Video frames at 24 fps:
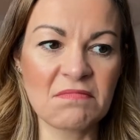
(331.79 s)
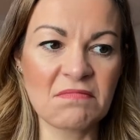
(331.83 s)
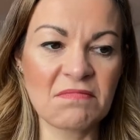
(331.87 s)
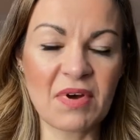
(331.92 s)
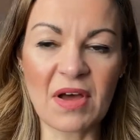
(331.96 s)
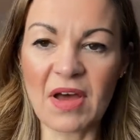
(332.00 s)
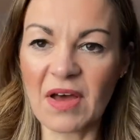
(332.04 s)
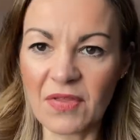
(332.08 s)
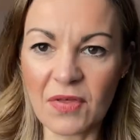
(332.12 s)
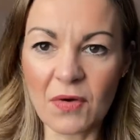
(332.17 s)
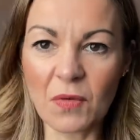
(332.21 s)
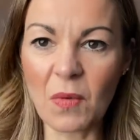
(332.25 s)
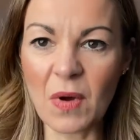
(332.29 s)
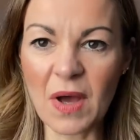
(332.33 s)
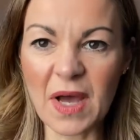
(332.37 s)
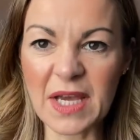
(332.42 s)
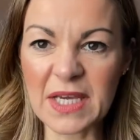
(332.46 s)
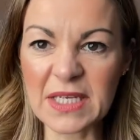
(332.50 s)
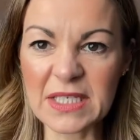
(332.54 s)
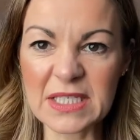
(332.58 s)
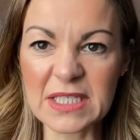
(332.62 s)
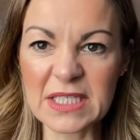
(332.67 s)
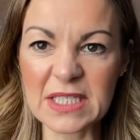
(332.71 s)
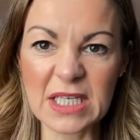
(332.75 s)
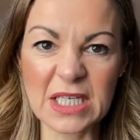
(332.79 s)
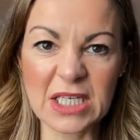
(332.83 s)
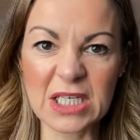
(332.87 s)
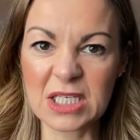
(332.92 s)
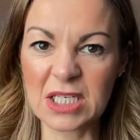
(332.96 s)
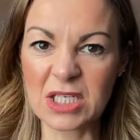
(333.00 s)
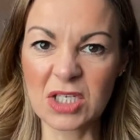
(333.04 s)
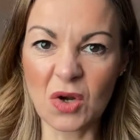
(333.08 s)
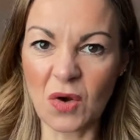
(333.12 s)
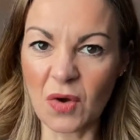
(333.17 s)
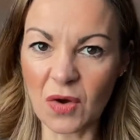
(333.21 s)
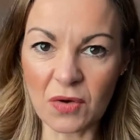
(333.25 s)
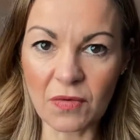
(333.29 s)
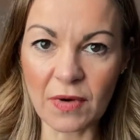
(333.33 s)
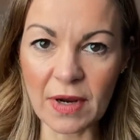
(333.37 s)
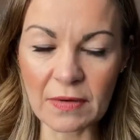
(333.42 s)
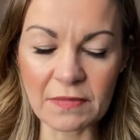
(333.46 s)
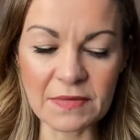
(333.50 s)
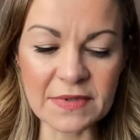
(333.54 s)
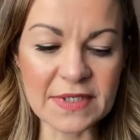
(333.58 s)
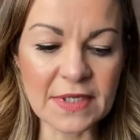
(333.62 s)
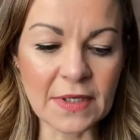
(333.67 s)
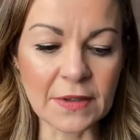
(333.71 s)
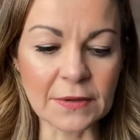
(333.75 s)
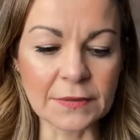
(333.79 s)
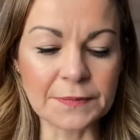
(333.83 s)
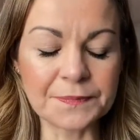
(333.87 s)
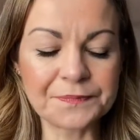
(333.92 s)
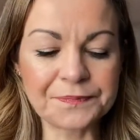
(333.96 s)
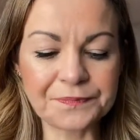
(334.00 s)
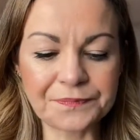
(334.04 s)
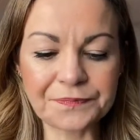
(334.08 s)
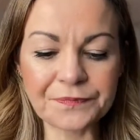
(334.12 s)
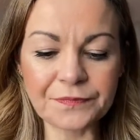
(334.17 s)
but otherwise not a great result.